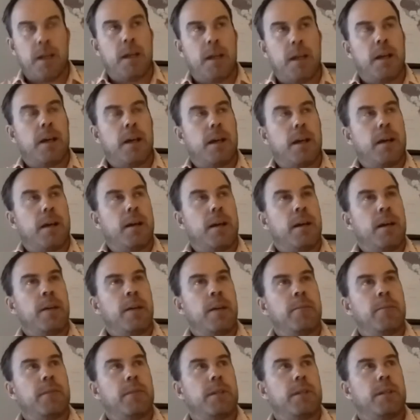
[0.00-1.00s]

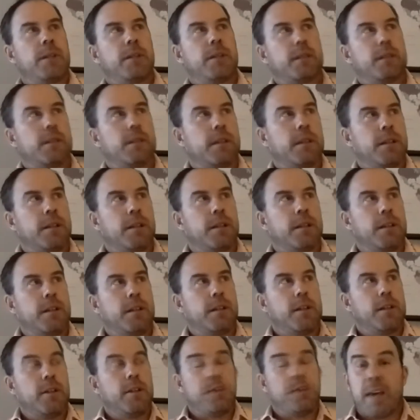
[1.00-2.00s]
Um,
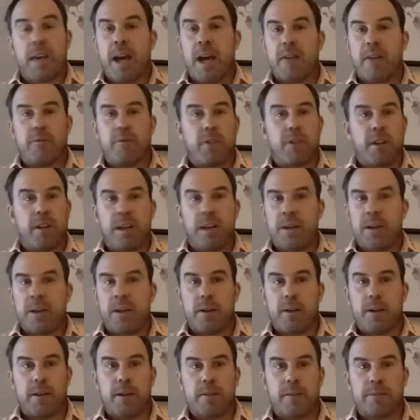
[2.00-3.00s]
you can't run
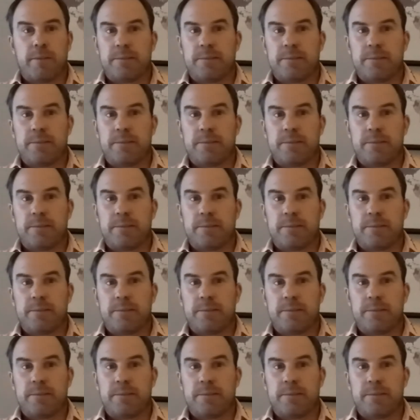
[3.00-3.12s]
anywhere.